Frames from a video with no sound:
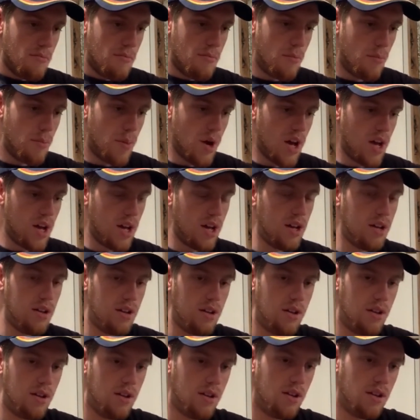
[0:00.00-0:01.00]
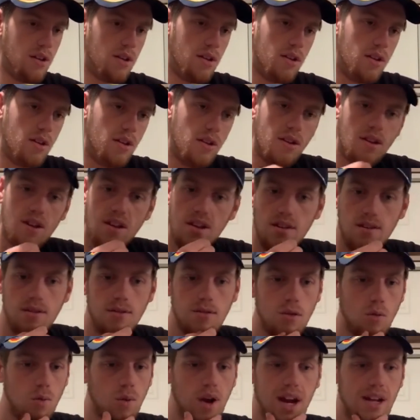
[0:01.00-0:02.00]
but
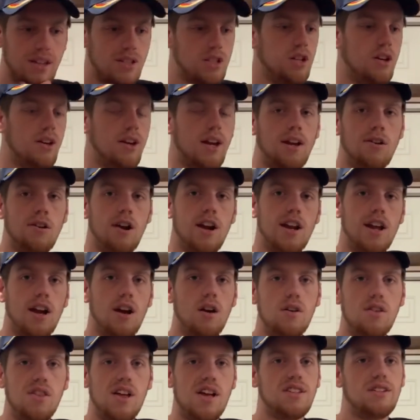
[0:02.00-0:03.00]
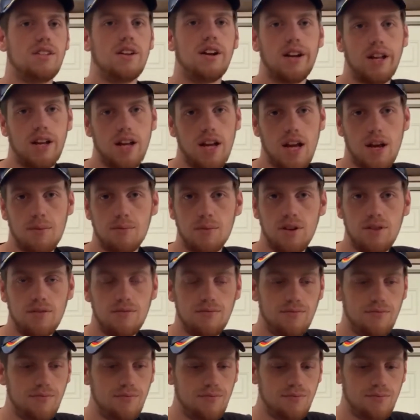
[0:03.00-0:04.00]
the way it's looking right now, that's not going to happen.
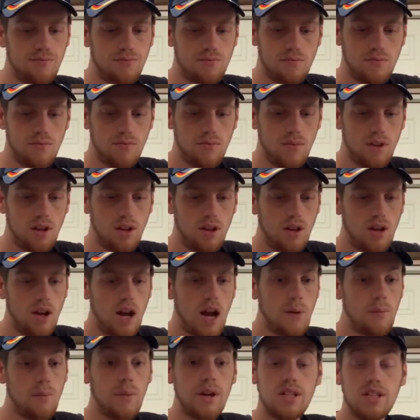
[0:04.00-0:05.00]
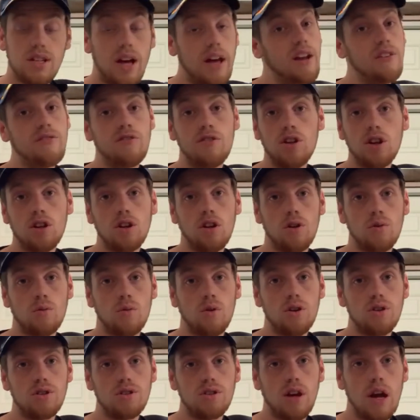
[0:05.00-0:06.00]
I'm excited for the Clone
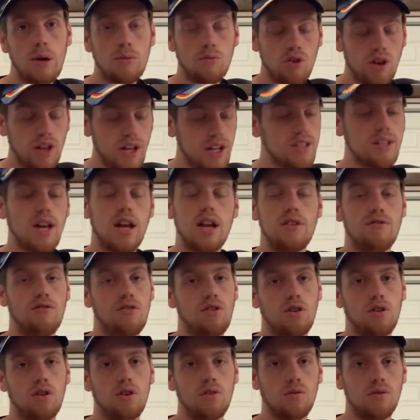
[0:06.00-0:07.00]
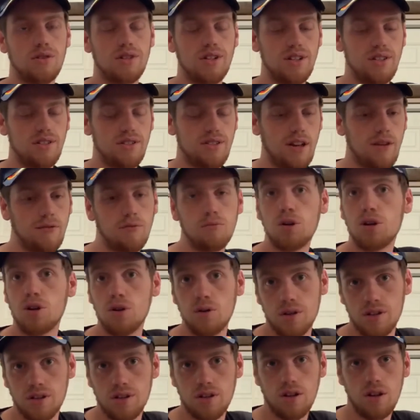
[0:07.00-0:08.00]
Wars. I'm really excited for the Clone Wars Season 7, but who
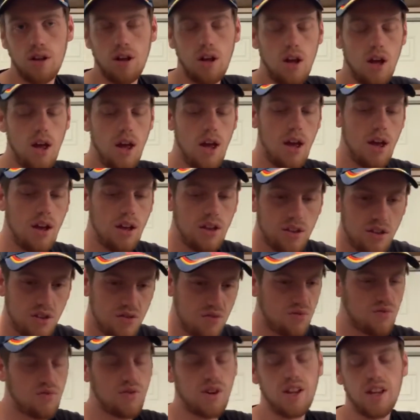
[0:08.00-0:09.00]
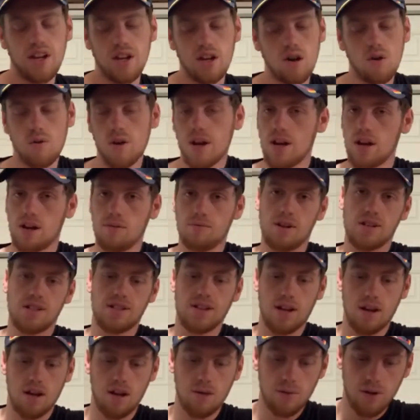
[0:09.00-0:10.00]
isn't? There's really no way you can mess
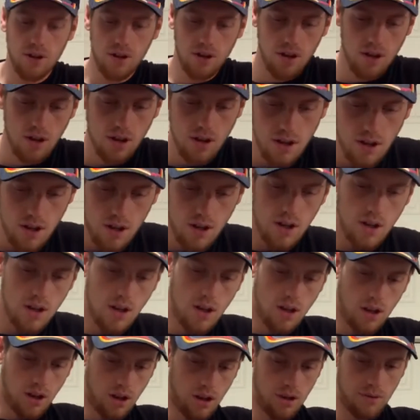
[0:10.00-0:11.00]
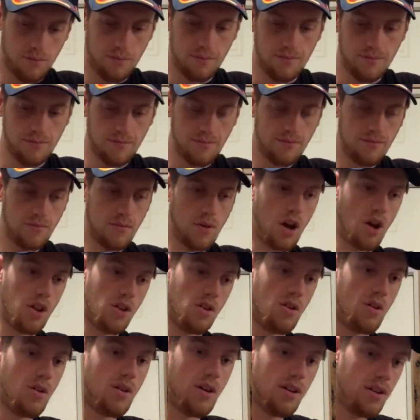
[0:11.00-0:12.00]
that up.
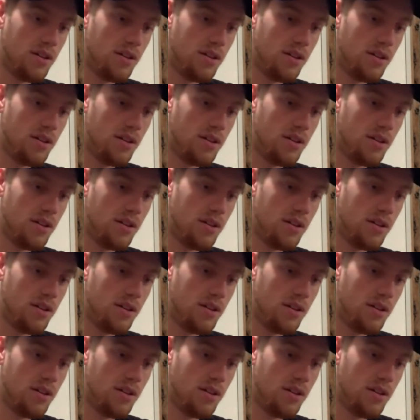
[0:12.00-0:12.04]
Although,